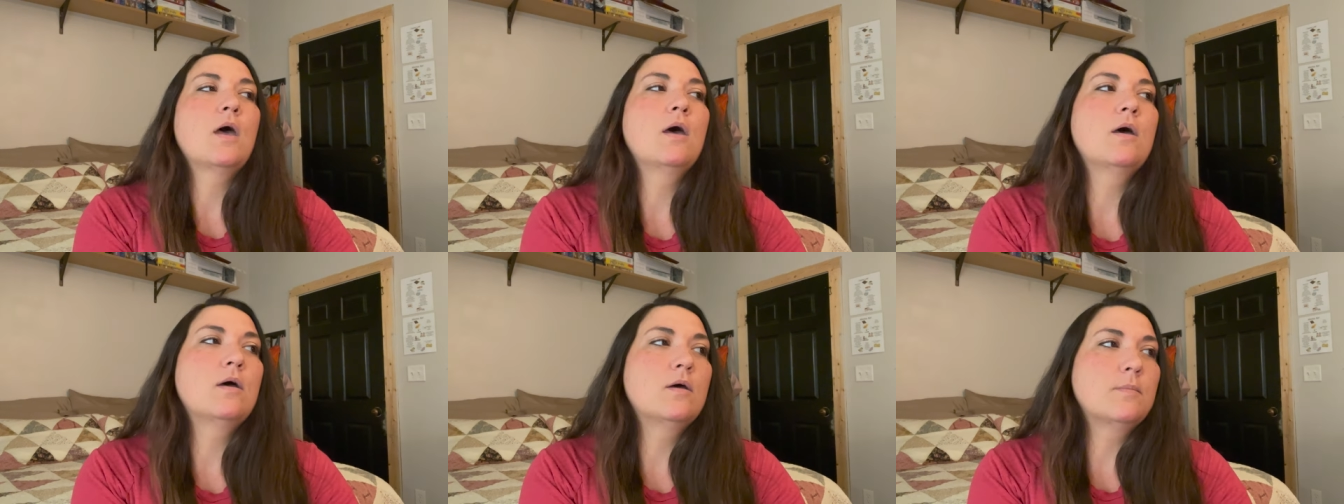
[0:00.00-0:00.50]

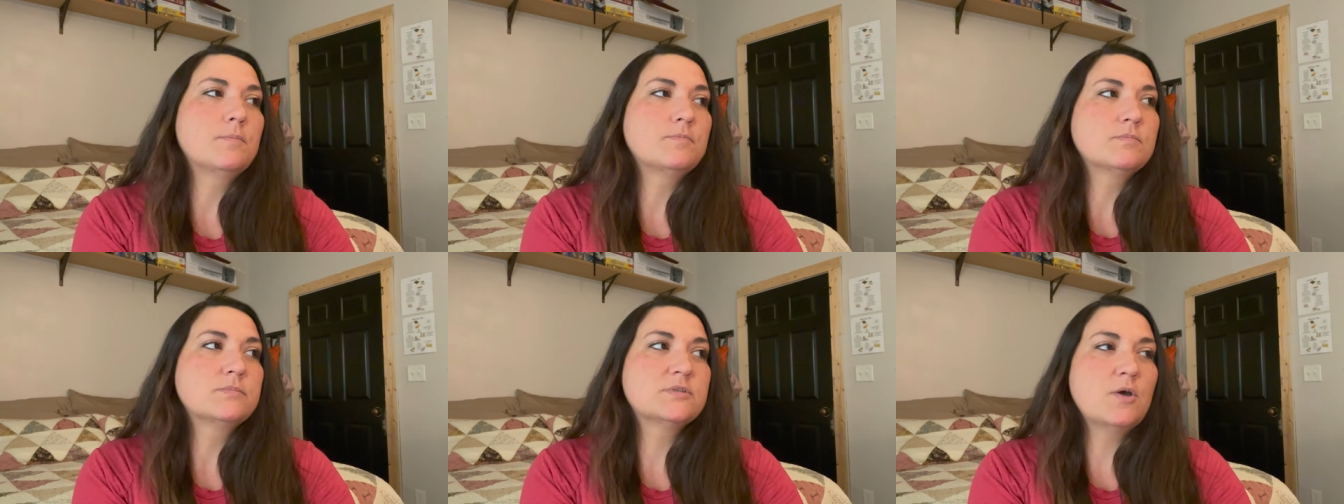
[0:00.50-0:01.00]
Um,
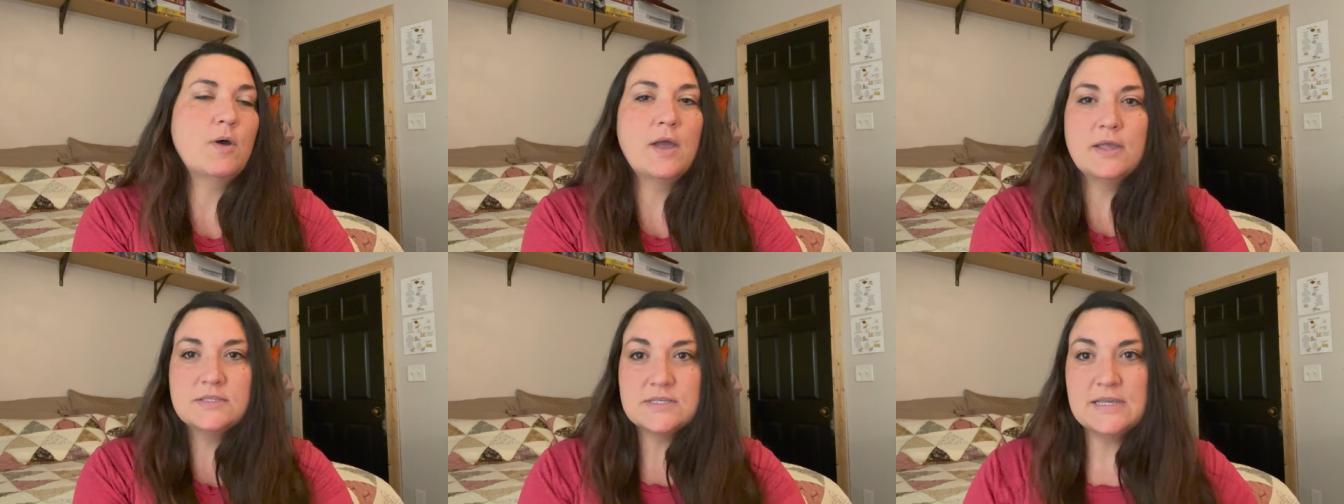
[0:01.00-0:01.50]
so
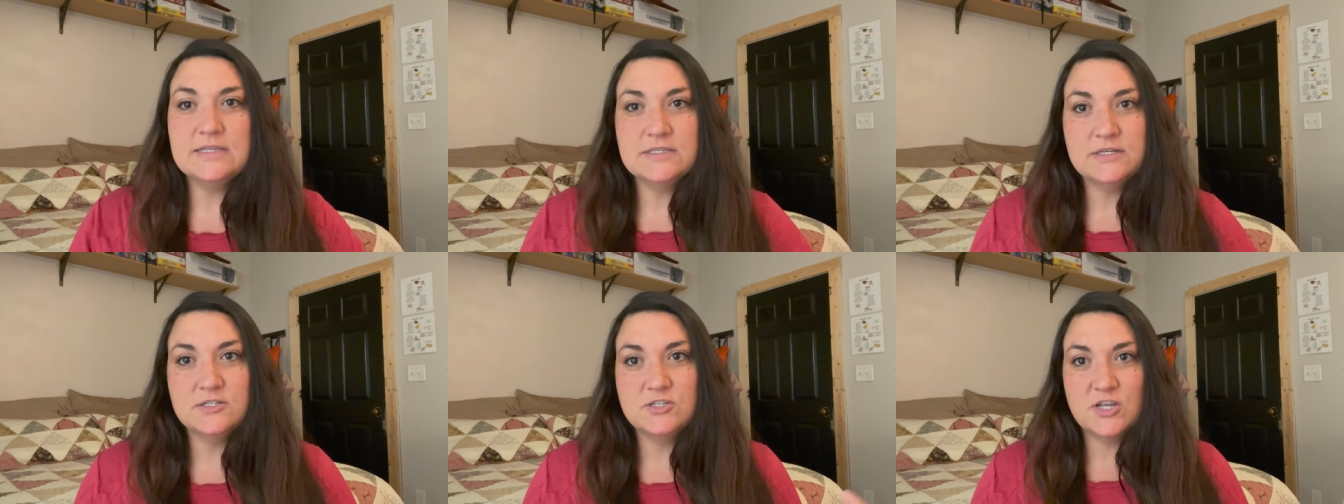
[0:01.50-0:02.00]
it's
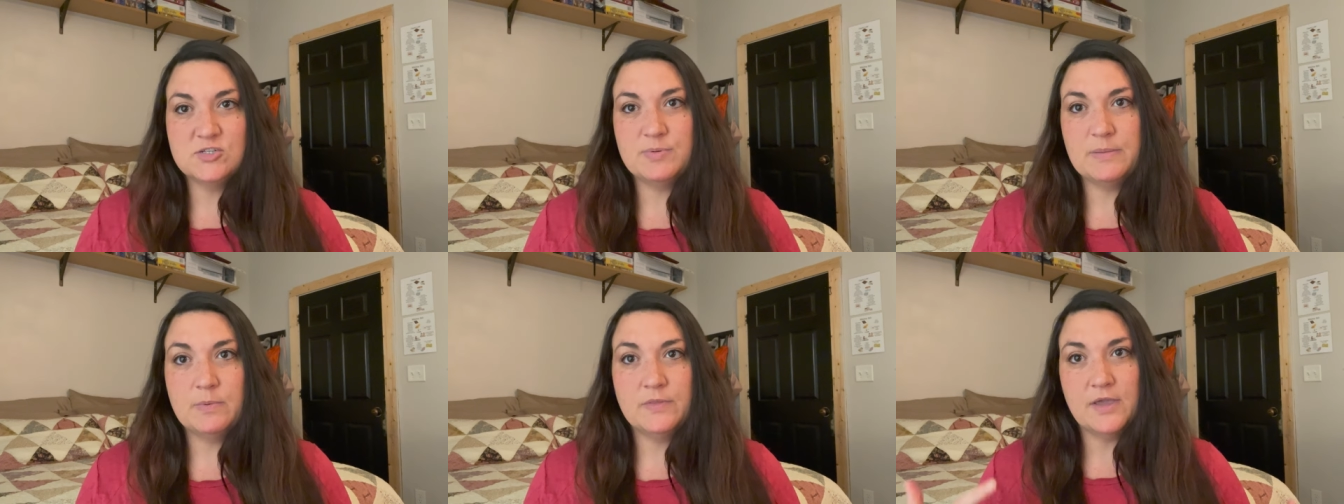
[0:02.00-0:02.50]
easy to judge
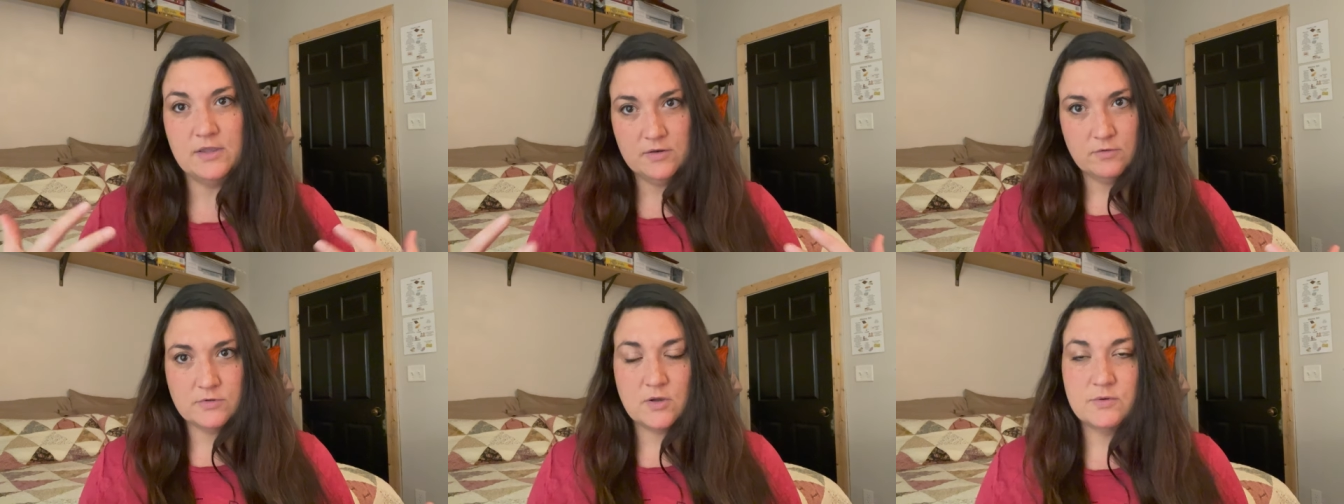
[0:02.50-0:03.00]
people that you
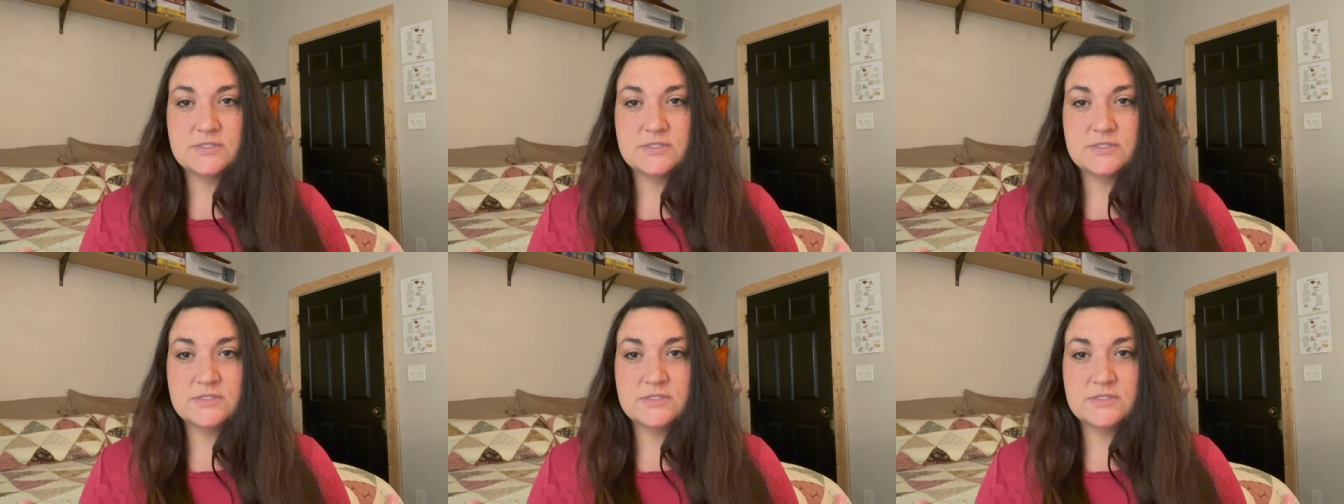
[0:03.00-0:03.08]
don't know.